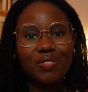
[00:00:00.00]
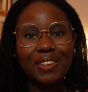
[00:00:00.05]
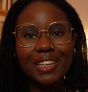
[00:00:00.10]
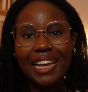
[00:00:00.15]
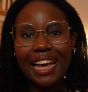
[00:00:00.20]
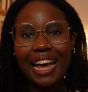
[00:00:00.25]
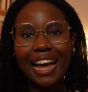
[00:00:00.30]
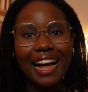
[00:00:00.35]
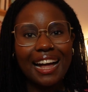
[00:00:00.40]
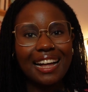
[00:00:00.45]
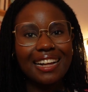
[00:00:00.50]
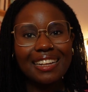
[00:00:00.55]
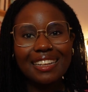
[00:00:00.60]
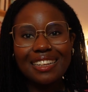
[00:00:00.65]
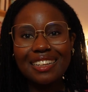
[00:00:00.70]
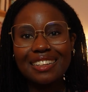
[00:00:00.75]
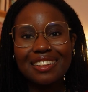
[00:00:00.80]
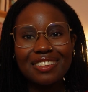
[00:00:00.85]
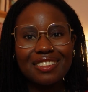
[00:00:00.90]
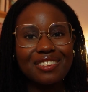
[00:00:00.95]
yeah,
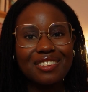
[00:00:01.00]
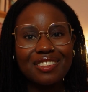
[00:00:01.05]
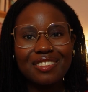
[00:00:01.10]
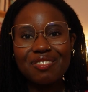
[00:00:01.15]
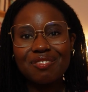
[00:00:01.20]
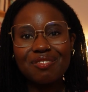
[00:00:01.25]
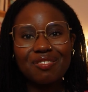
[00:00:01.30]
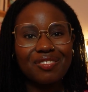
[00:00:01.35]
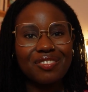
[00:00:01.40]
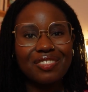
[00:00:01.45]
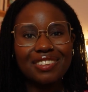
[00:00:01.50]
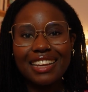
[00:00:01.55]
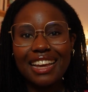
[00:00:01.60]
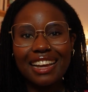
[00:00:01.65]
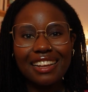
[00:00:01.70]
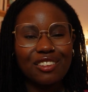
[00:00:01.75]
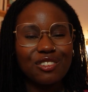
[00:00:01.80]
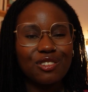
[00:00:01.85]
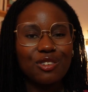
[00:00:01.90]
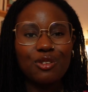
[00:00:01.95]
it's,
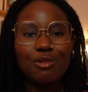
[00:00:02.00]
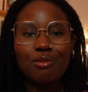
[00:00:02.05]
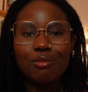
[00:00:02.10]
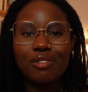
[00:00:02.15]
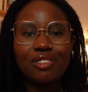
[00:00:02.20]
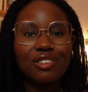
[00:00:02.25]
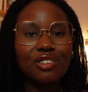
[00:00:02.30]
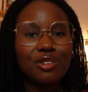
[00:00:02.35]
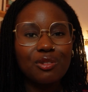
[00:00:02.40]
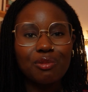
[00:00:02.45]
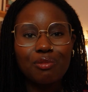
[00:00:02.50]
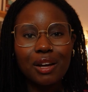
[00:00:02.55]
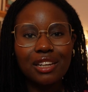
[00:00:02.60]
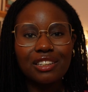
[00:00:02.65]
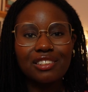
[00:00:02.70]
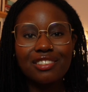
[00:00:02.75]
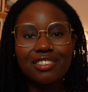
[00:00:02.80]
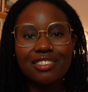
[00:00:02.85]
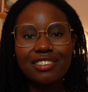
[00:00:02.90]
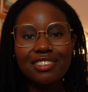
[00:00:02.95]
yeah, too
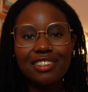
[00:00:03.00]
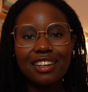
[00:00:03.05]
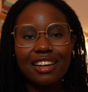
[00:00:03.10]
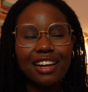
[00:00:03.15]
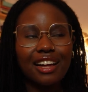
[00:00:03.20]
much